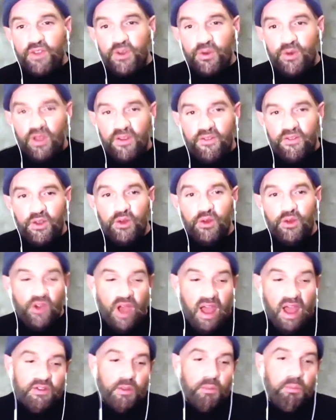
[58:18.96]
you if you you
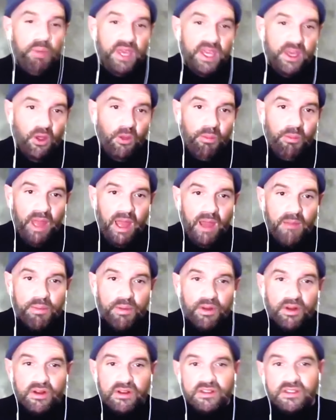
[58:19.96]
have to peel
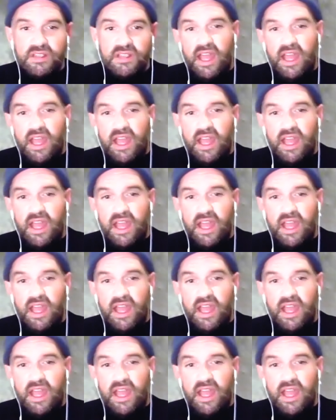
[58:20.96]
peppers